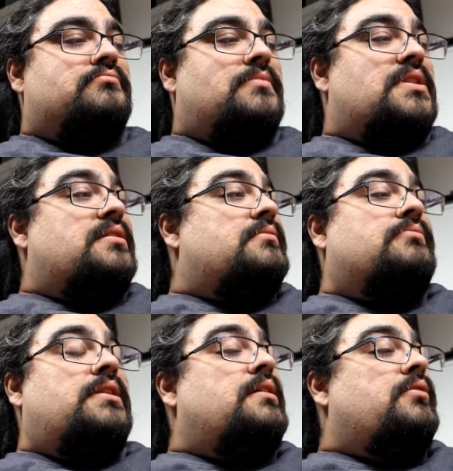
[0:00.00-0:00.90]
the
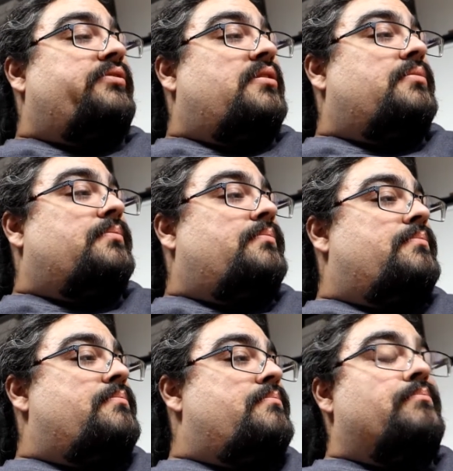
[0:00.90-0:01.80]
leader of a
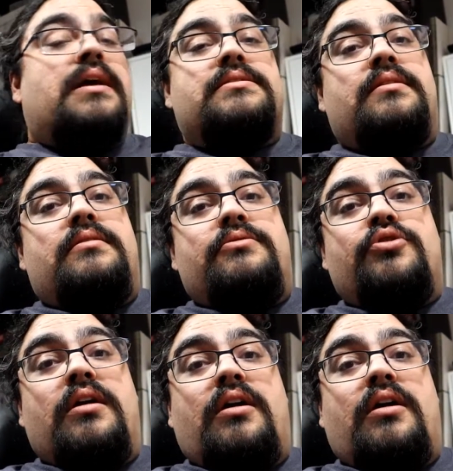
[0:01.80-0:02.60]
Mexican drug